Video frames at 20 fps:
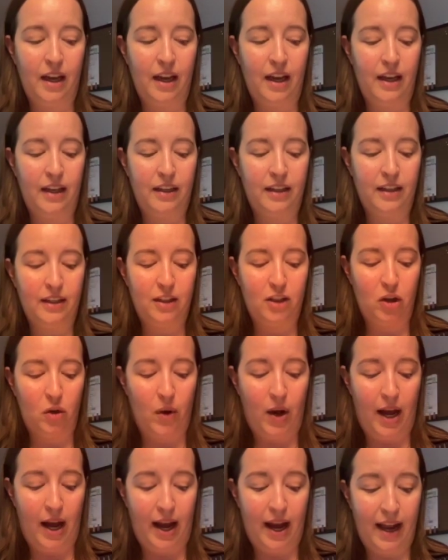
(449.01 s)
And so
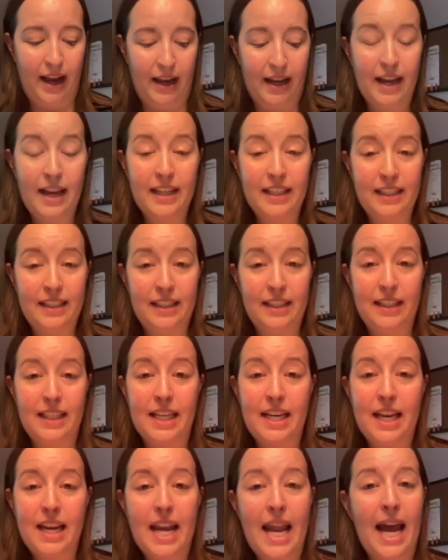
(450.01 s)
I
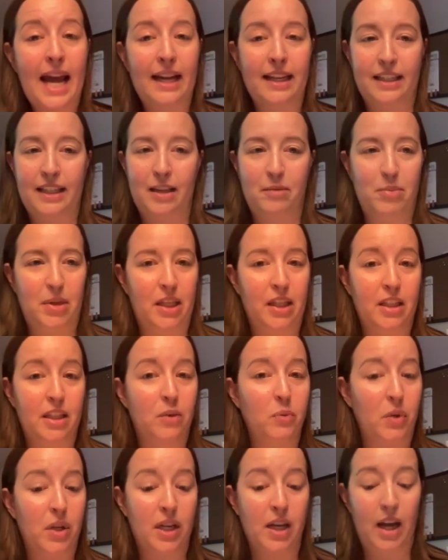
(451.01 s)
snagged it because
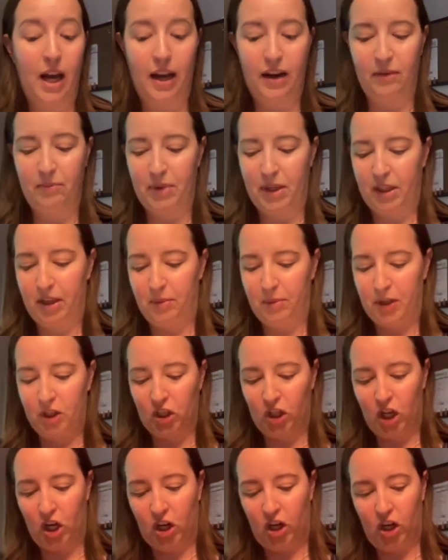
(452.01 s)
it would not have been there
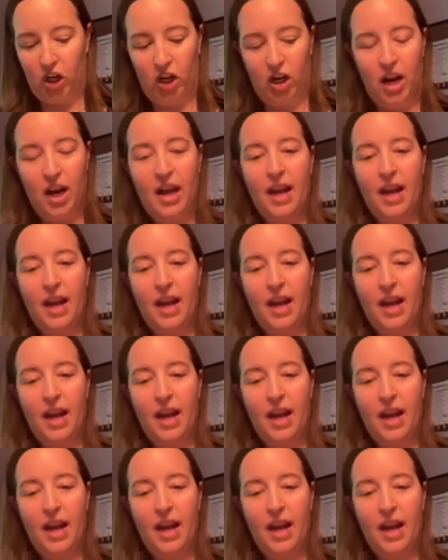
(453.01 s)
much longer.